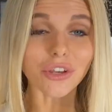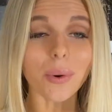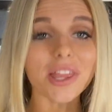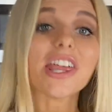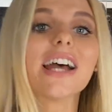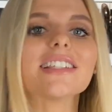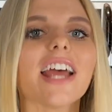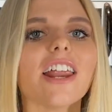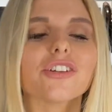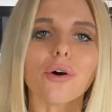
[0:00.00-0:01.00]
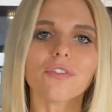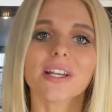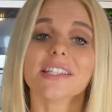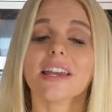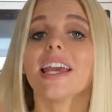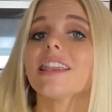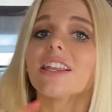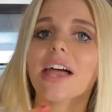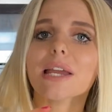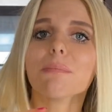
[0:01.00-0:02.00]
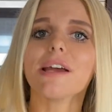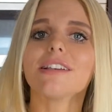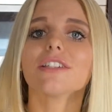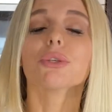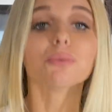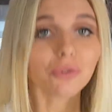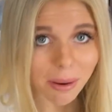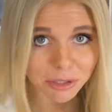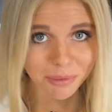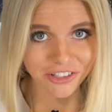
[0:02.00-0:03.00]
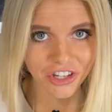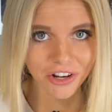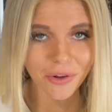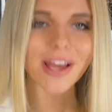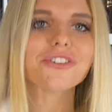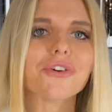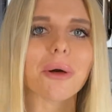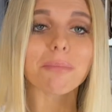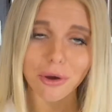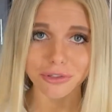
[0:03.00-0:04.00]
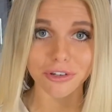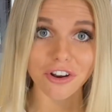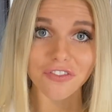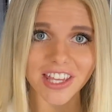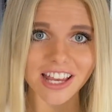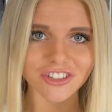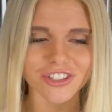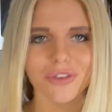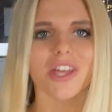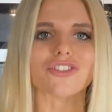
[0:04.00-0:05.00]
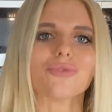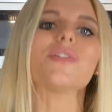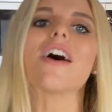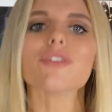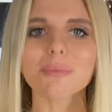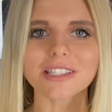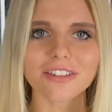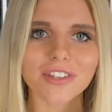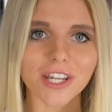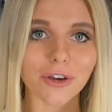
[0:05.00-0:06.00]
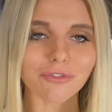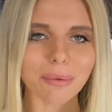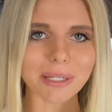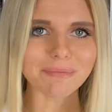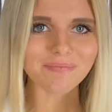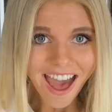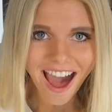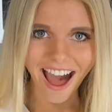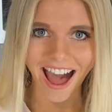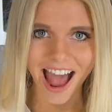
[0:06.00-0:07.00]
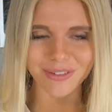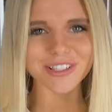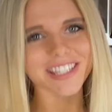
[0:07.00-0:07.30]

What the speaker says: So with that said, don't forget to hit the like button, subscribe to my channel, and turn on post notifications so that you never miss a video from me. I will